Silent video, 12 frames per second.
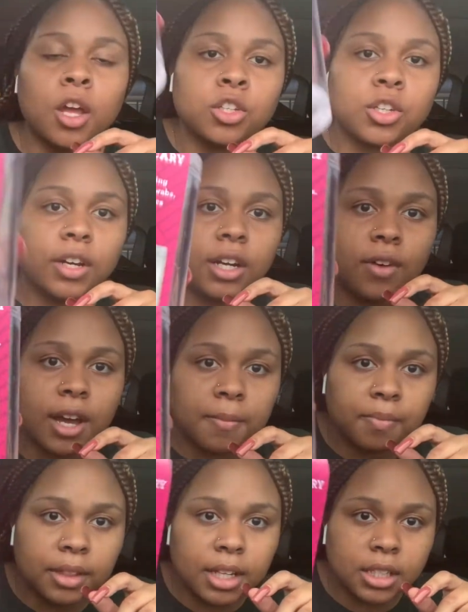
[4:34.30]
So anyway,
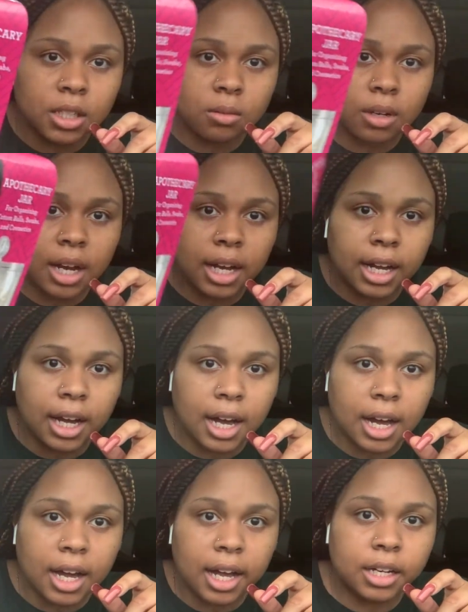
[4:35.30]
this is what I
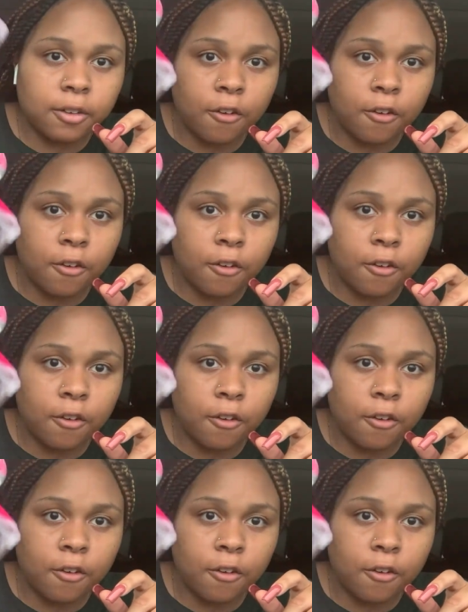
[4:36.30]
got